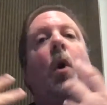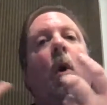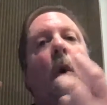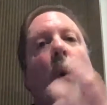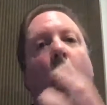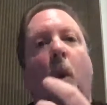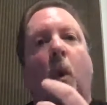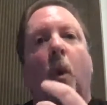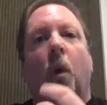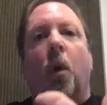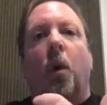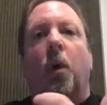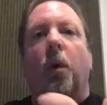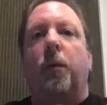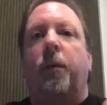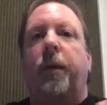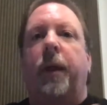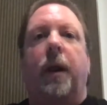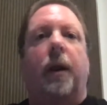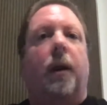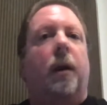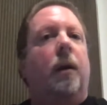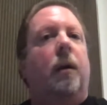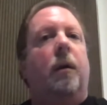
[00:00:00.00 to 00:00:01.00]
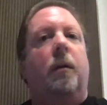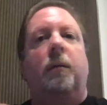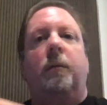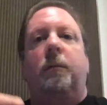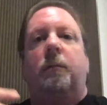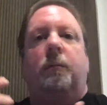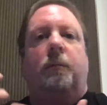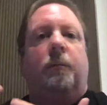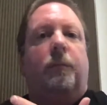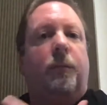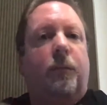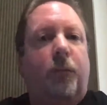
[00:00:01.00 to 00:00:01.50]
or their
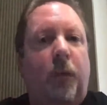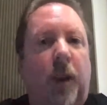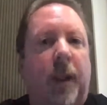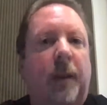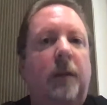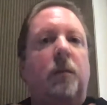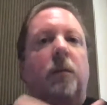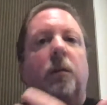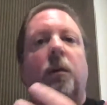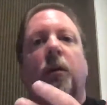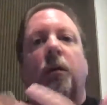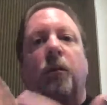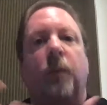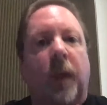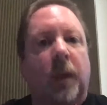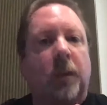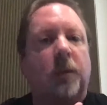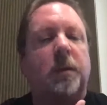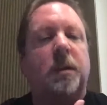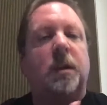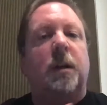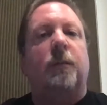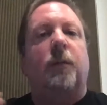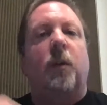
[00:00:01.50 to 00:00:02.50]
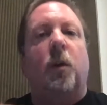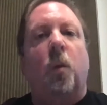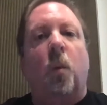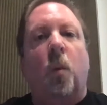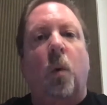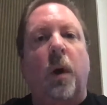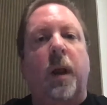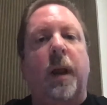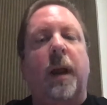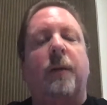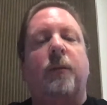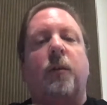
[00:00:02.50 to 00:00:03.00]
friend or relative or
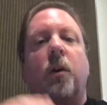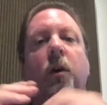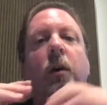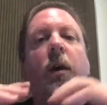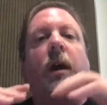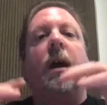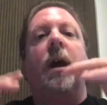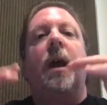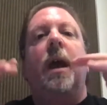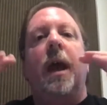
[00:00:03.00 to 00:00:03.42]
whatever,